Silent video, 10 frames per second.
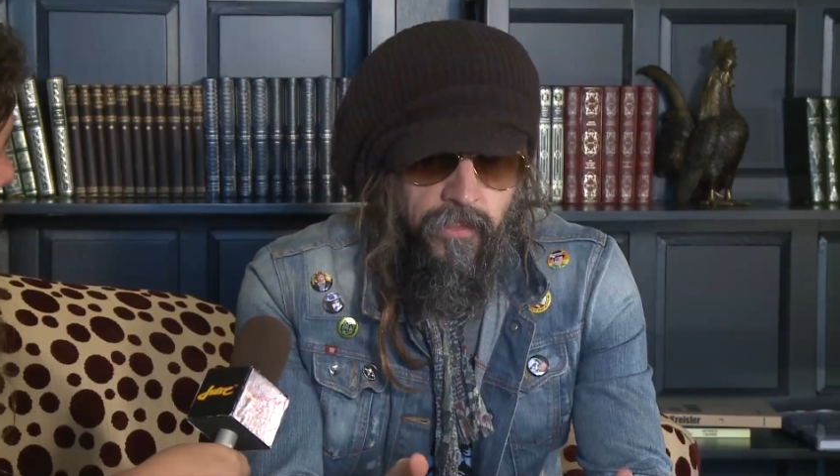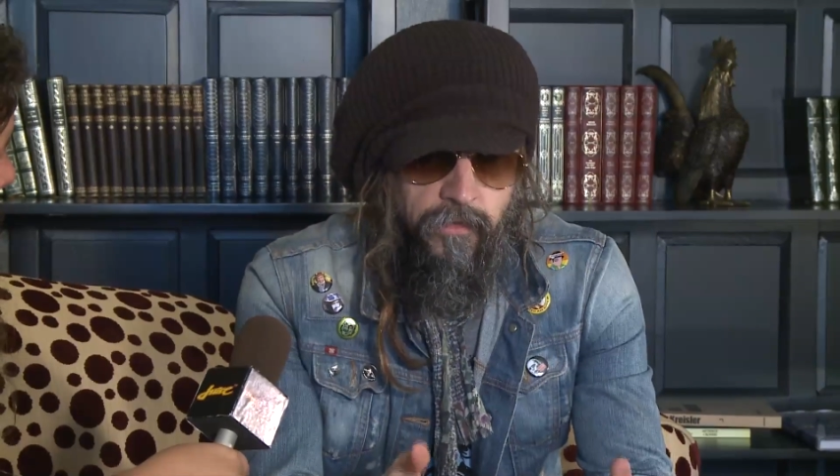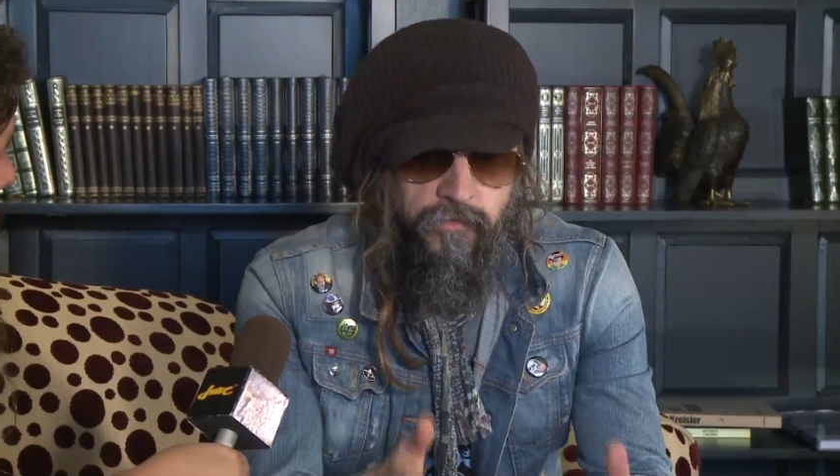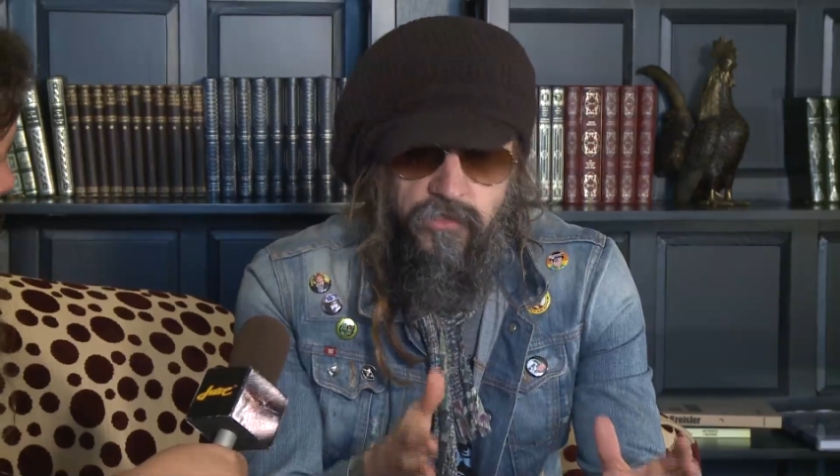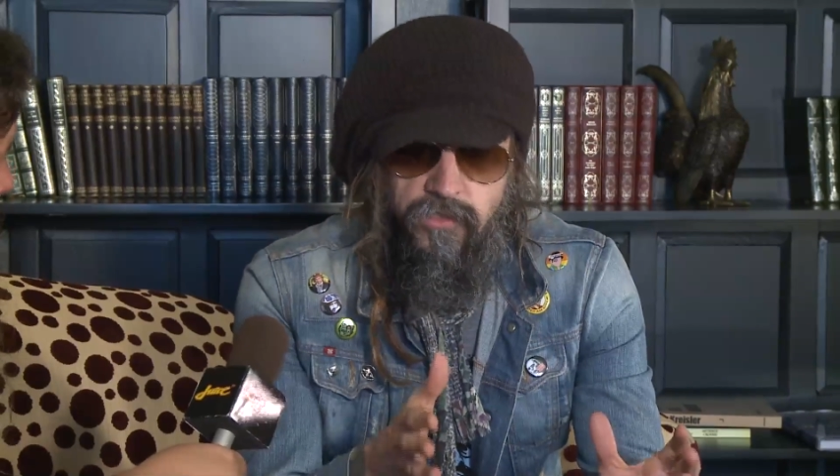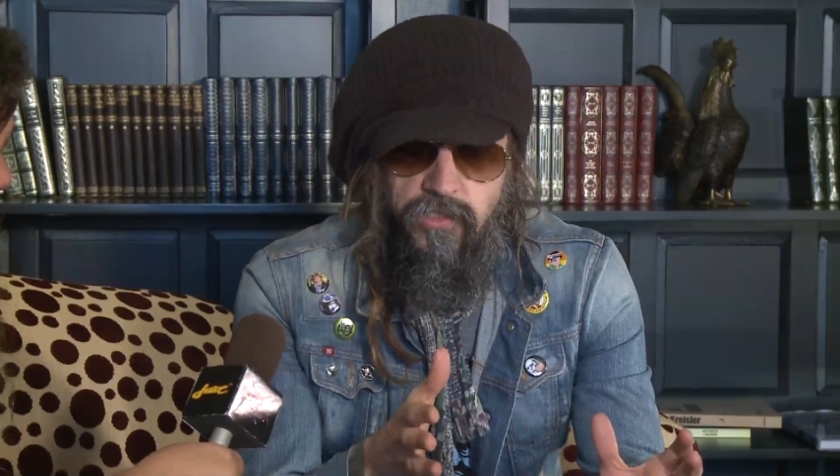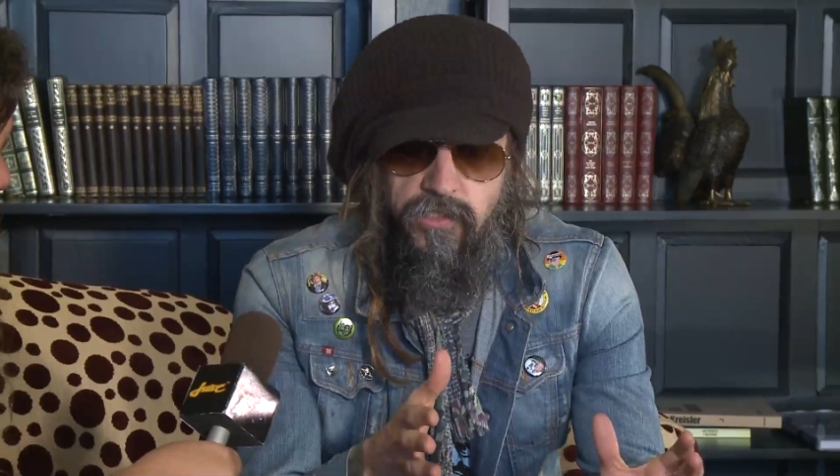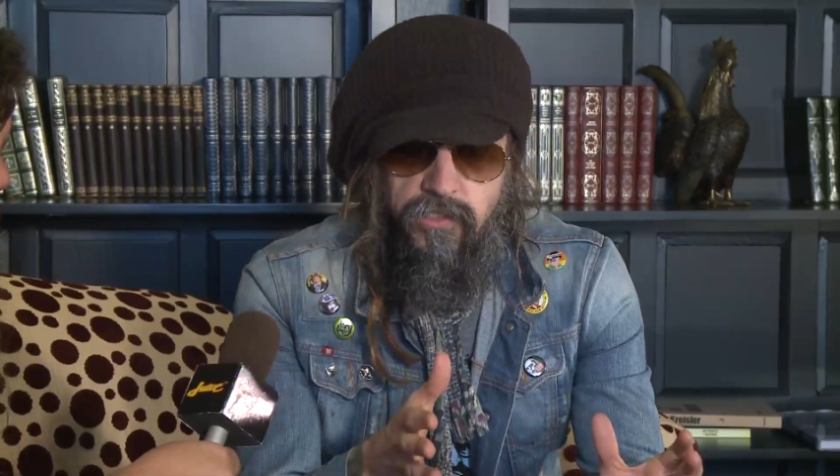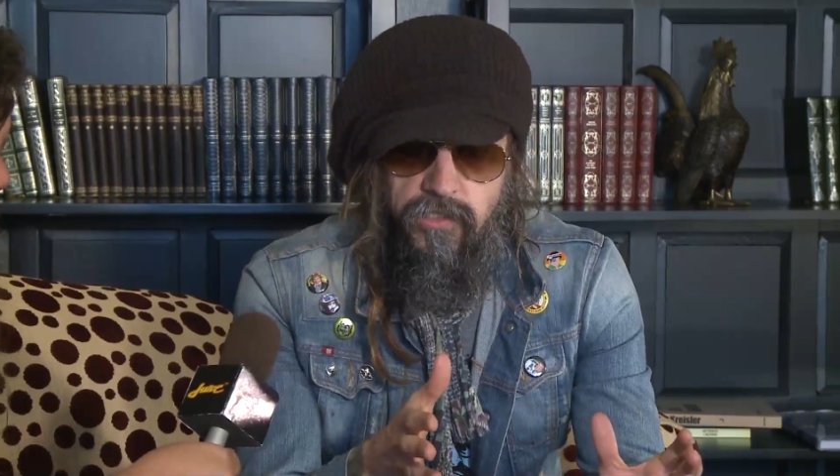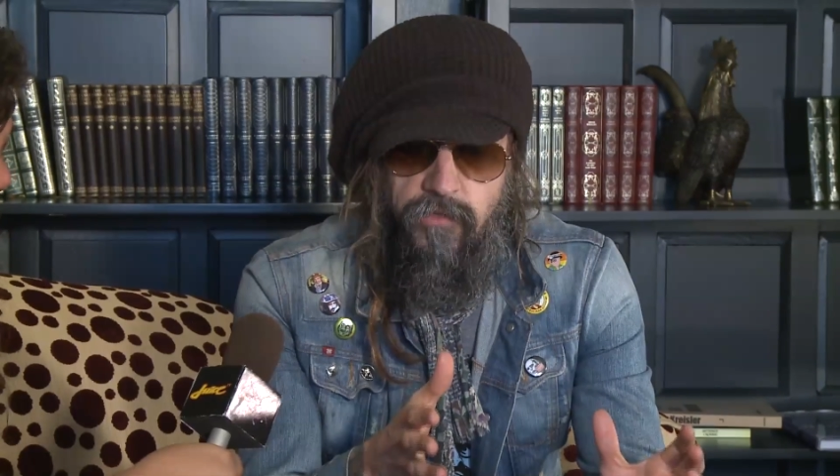a
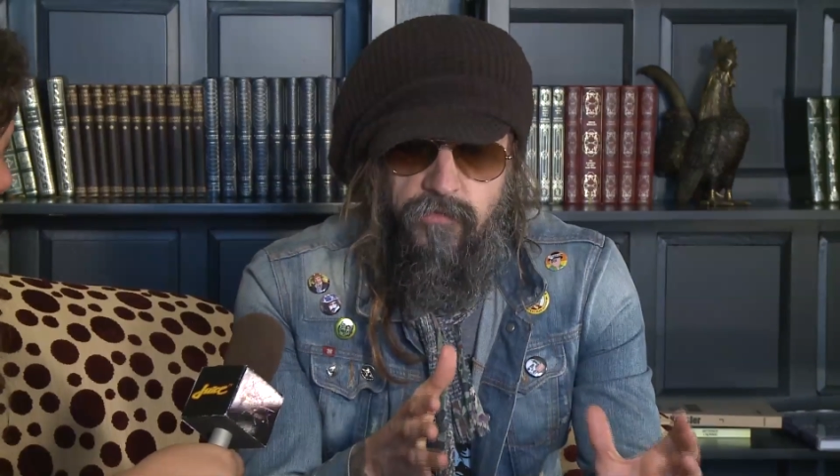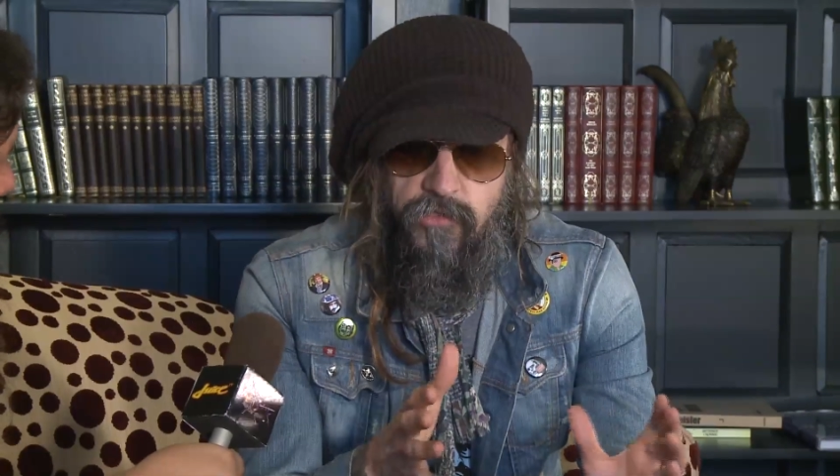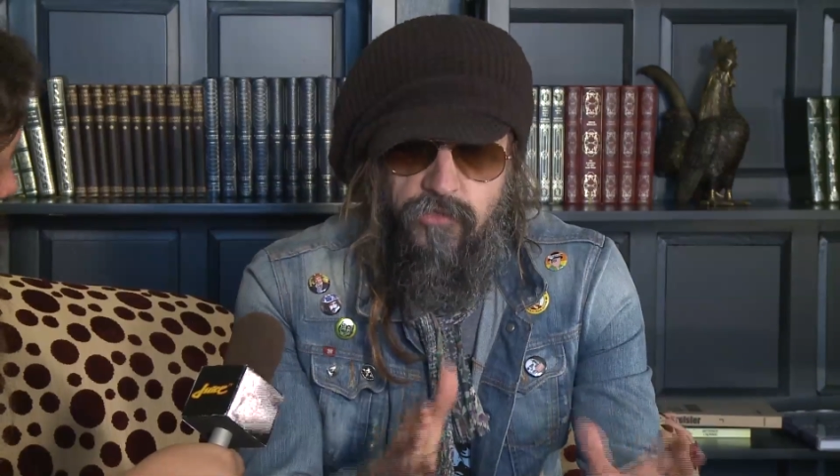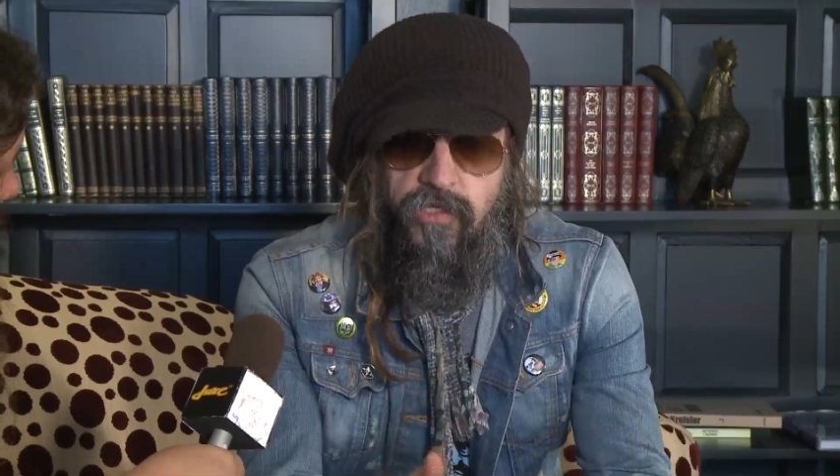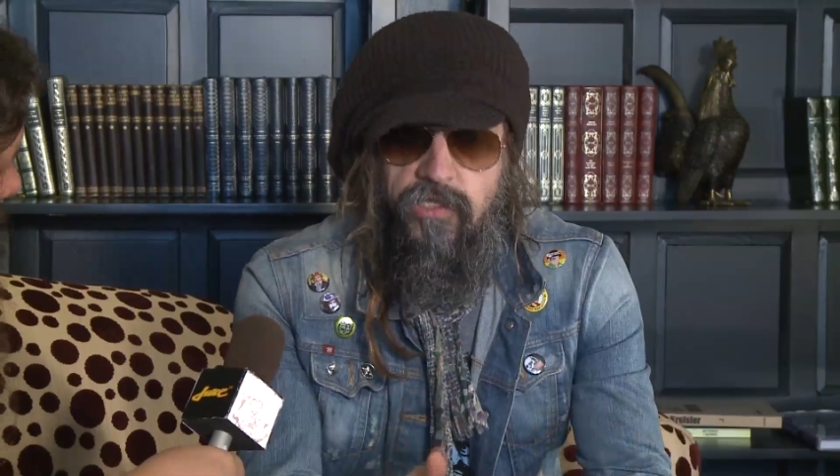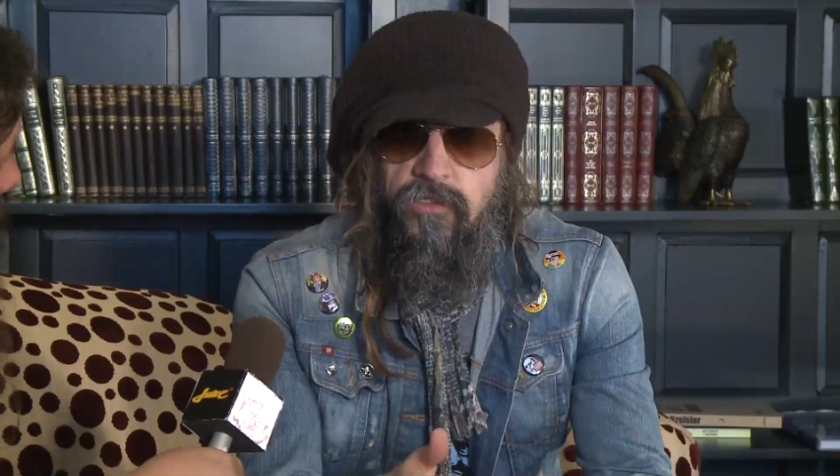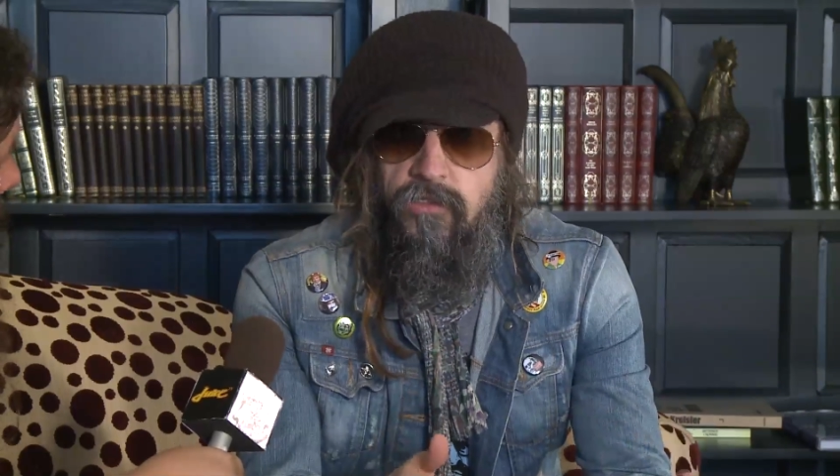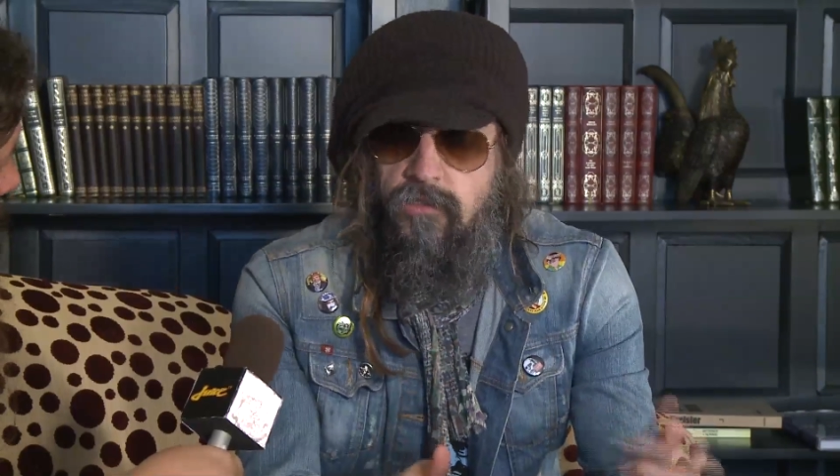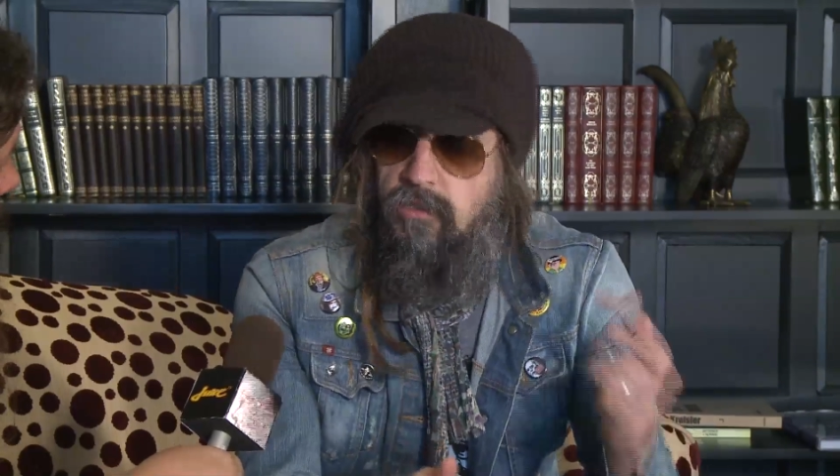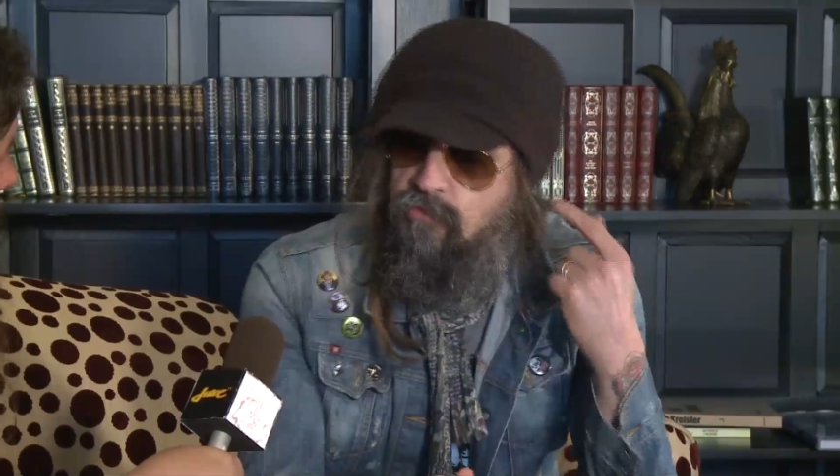
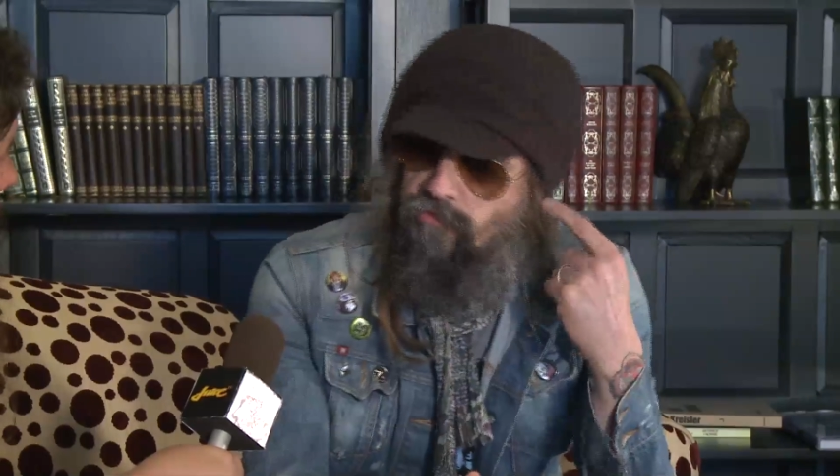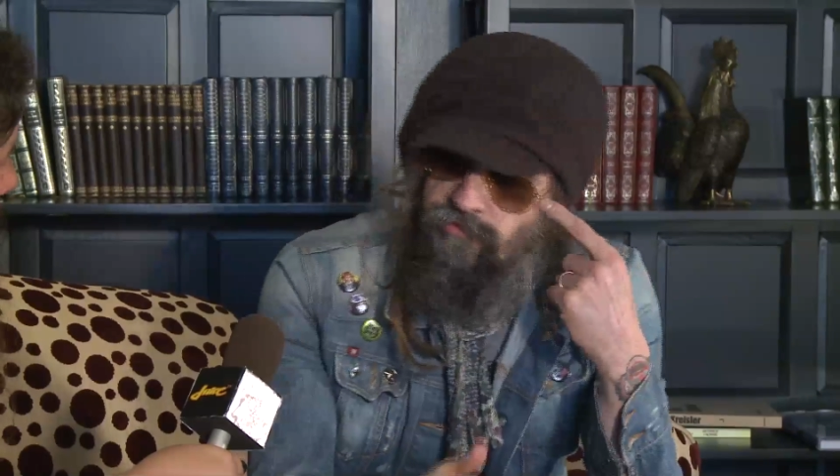trailer. It was a